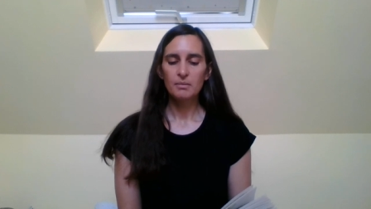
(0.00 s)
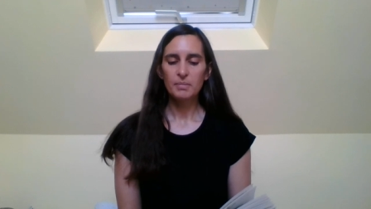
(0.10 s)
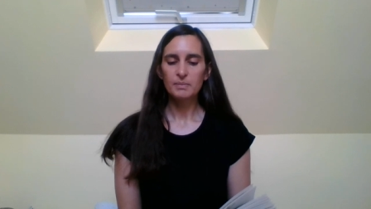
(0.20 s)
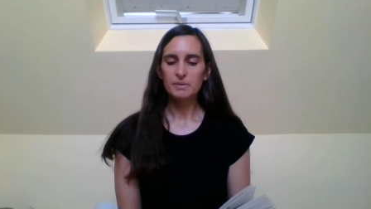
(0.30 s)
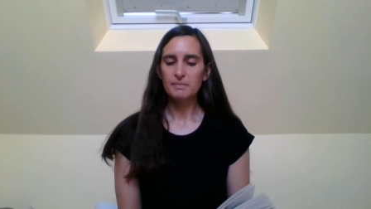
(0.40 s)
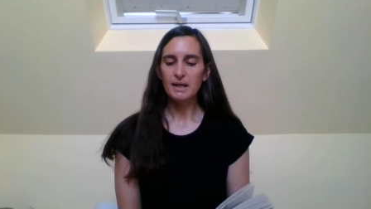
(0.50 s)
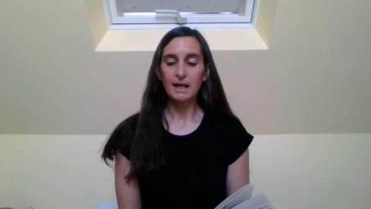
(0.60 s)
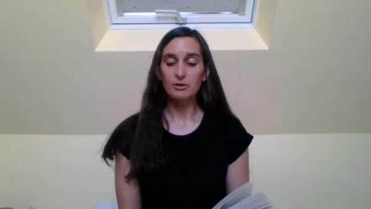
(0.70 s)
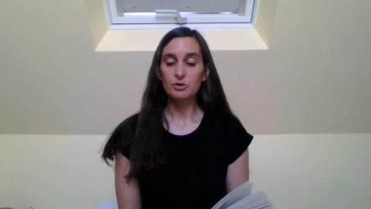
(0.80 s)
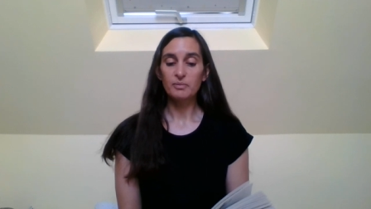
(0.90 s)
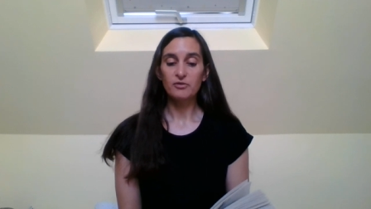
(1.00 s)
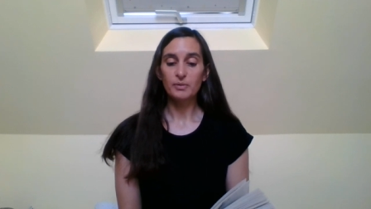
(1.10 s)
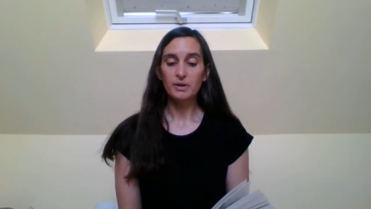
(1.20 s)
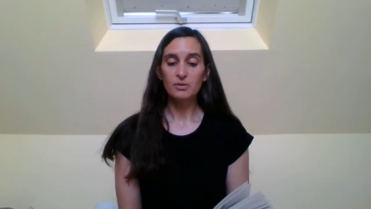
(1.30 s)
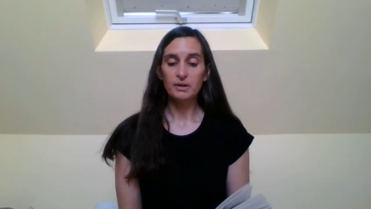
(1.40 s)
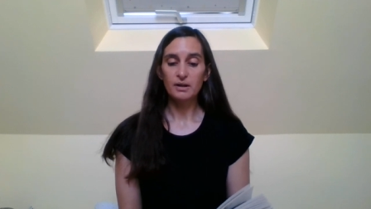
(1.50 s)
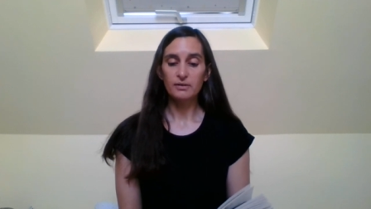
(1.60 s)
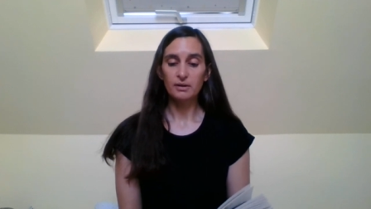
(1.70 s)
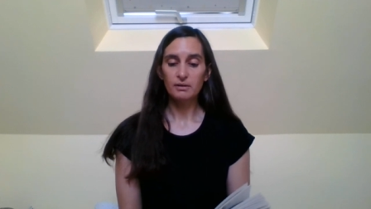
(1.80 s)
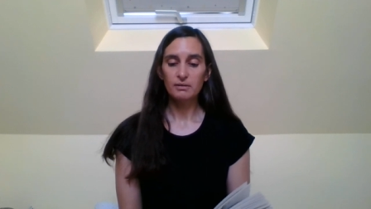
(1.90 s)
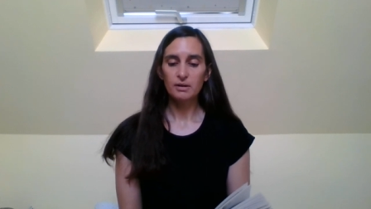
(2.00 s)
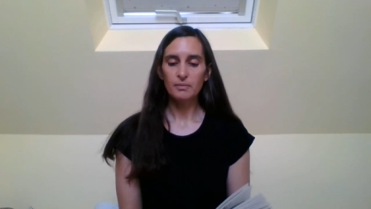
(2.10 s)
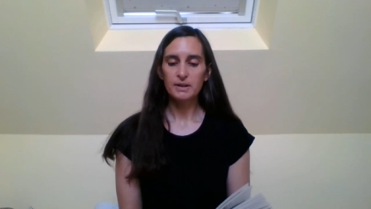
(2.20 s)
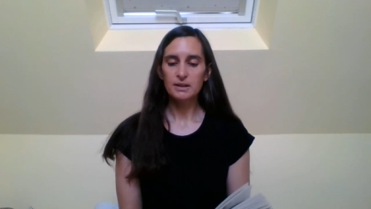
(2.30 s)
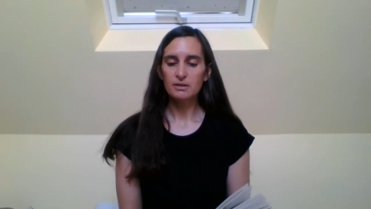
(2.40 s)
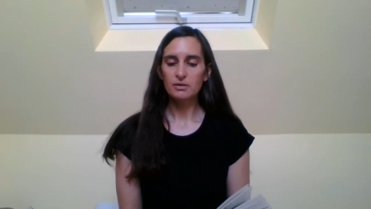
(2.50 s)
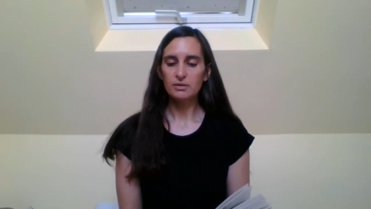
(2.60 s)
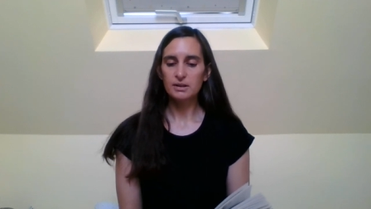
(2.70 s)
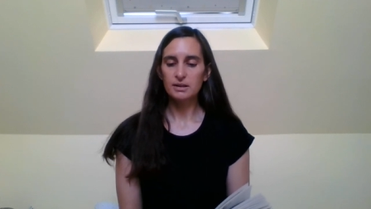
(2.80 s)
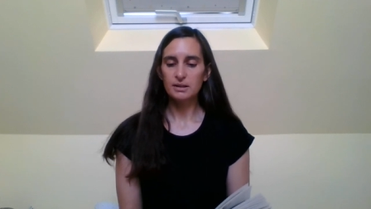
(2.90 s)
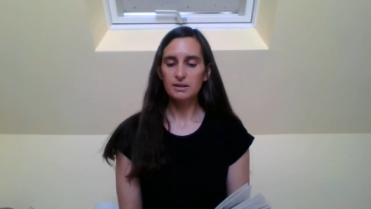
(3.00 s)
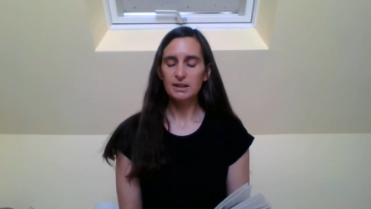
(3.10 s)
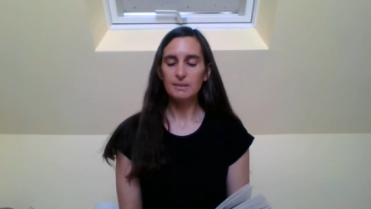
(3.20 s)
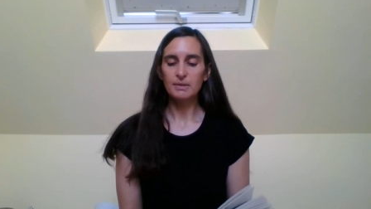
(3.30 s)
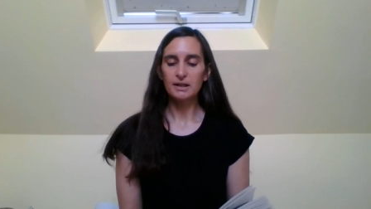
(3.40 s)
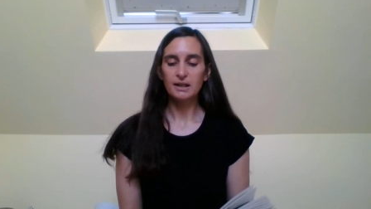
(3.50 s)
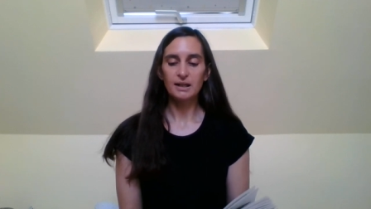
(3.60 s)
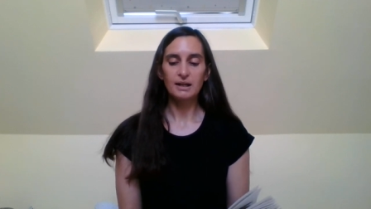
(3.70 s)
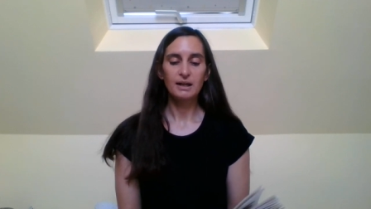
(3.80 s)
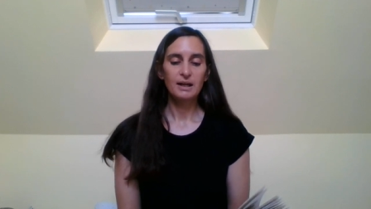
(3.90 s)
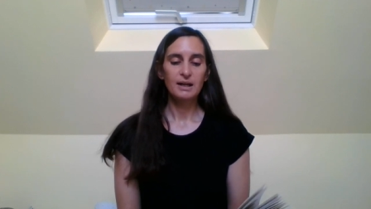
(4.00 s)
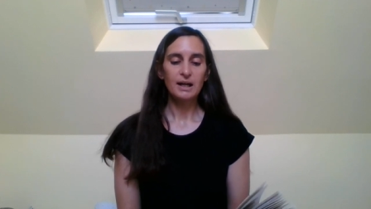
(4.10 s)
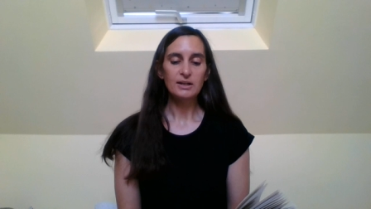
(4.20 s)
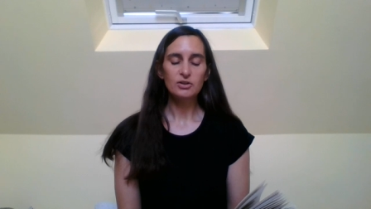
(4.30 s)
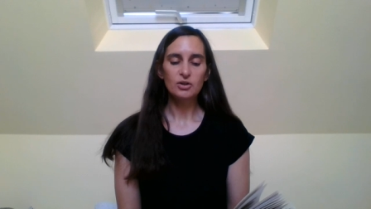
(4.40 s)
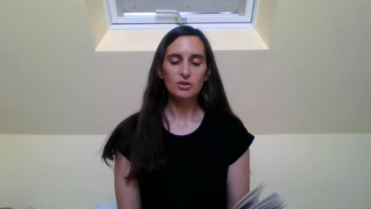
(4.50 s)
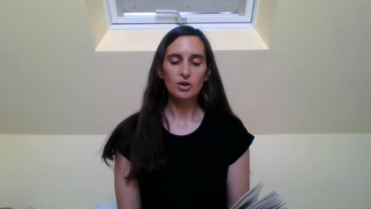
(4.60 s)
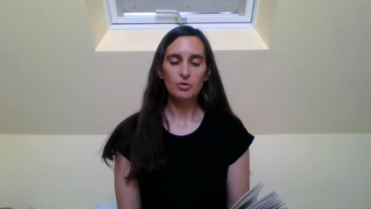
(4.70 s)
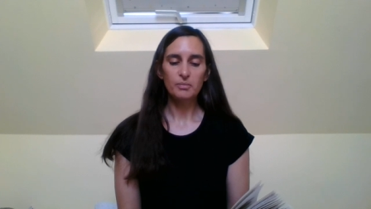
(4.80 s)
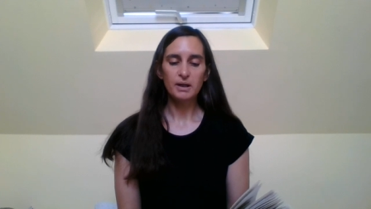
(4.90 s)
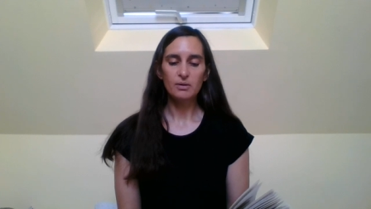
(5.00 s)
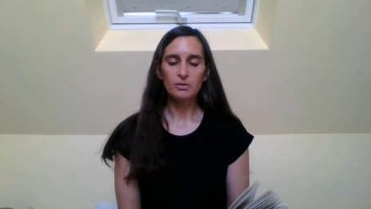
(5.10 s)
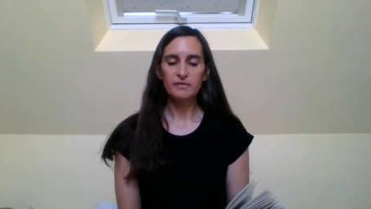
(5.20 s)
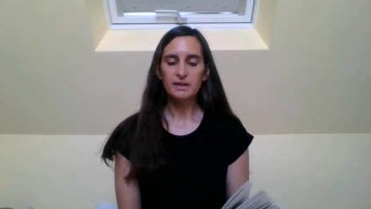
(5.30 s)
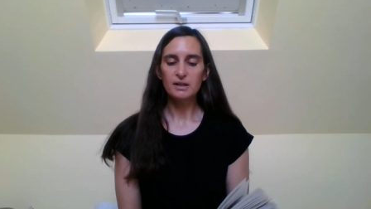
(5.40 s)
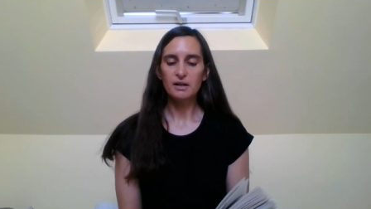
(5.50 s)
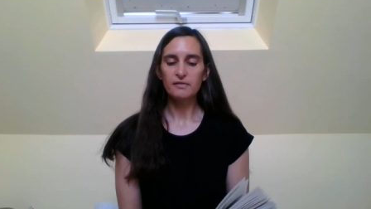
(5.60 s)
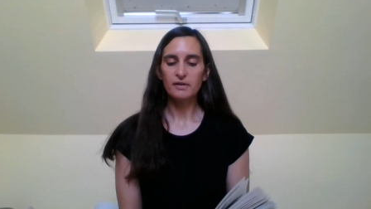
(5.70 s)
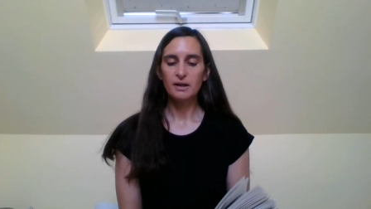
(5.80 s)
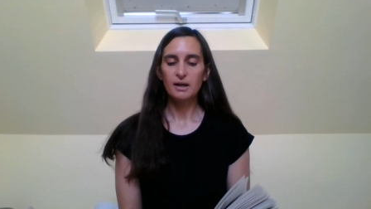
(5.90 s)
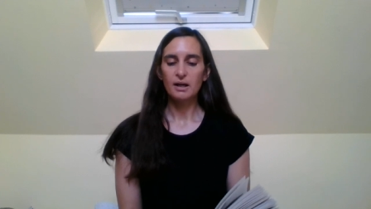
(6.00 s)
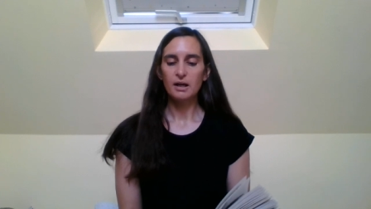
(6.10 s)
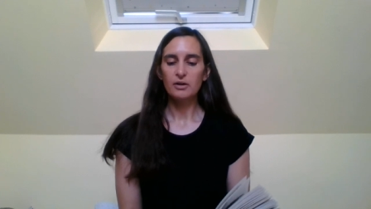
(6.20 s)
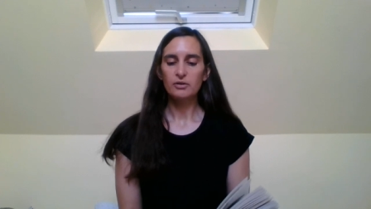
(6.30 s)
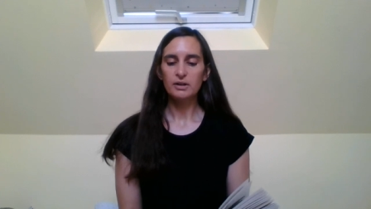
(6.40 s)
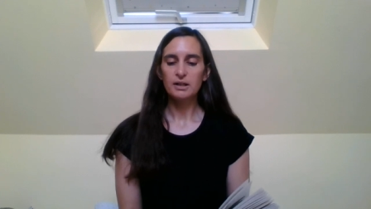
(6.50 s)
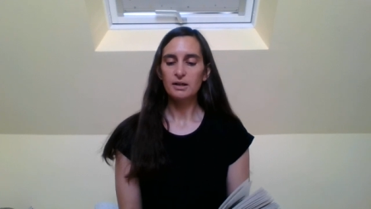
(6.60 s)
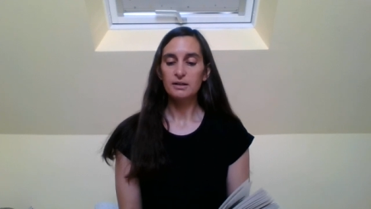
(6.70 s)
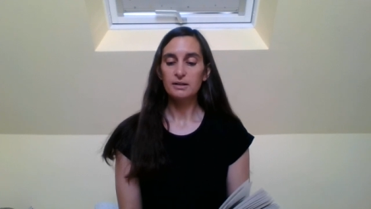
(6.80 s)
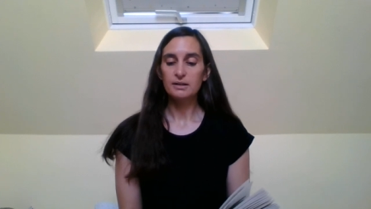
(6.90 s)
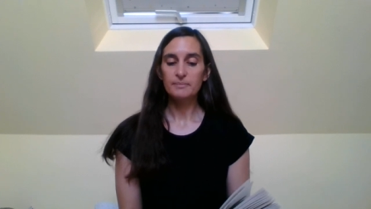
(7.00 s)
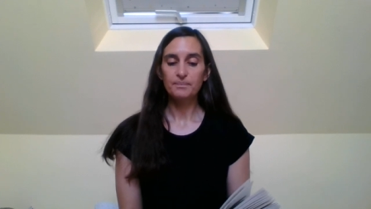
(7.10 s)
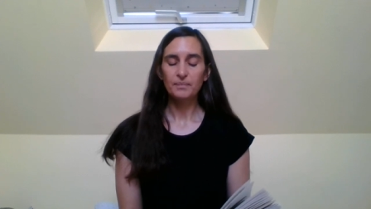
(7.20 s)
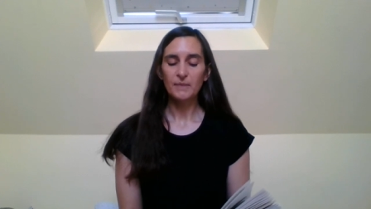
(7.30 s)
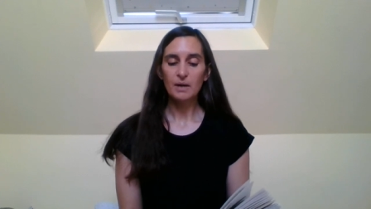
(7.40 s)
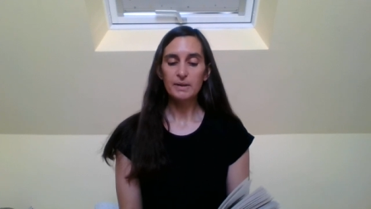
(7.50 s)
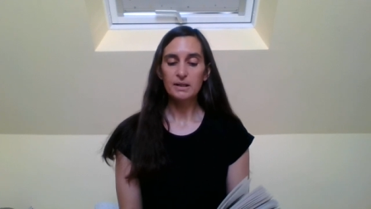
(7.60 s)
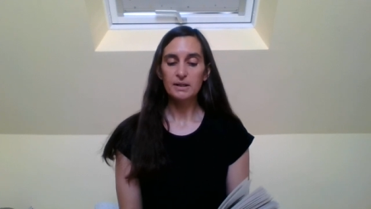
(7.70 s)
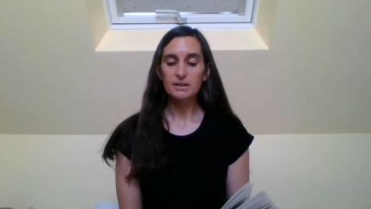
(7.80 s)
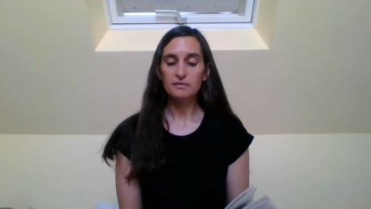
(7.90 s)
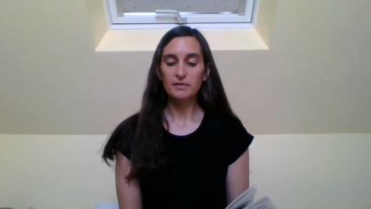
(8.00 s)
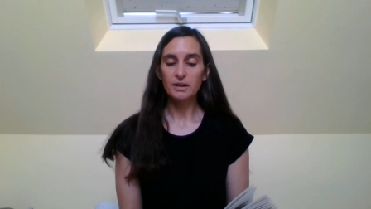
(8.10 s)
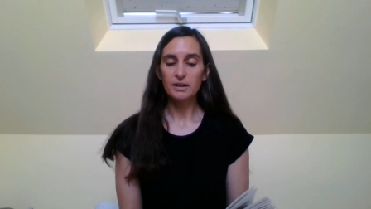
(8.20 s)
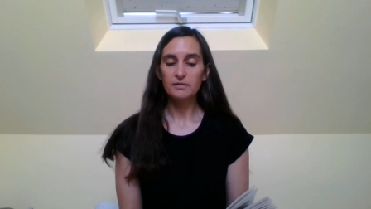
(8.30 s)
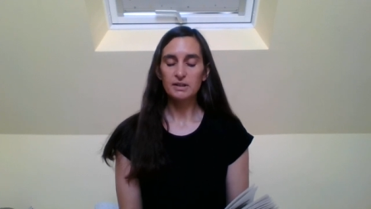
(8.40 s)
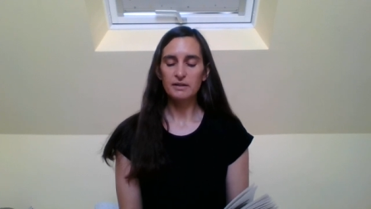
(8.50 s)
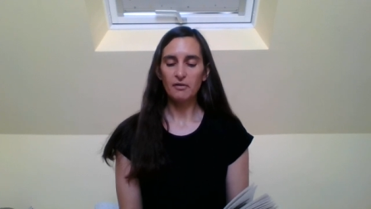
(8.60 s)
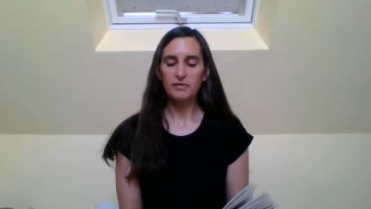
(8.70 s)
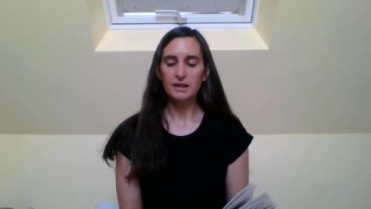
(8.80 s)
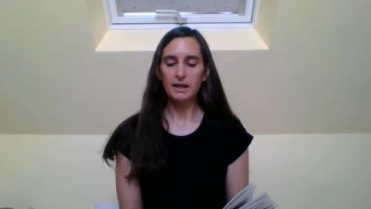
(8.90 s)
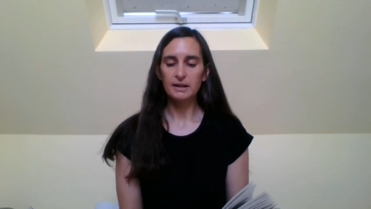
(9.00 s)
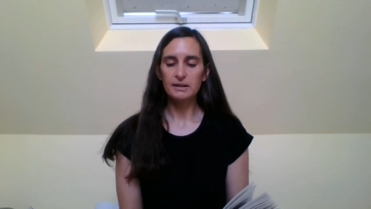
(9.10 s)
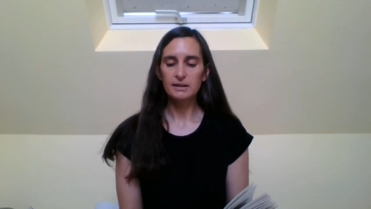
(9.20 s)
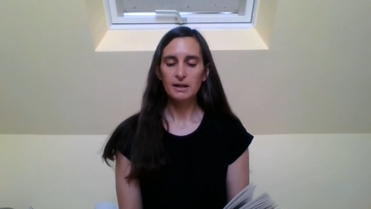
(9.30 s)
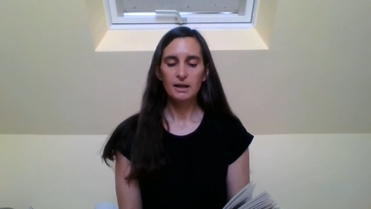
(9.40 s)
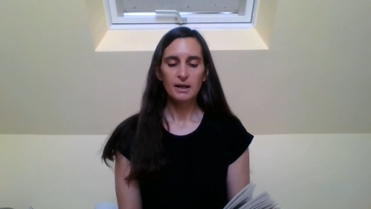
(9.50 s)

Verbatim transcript: But it was many hours before we caught another, though it did not seem like it. Kensuke told me all of his life alone on the island, how he'd learned to survive, to live off the land.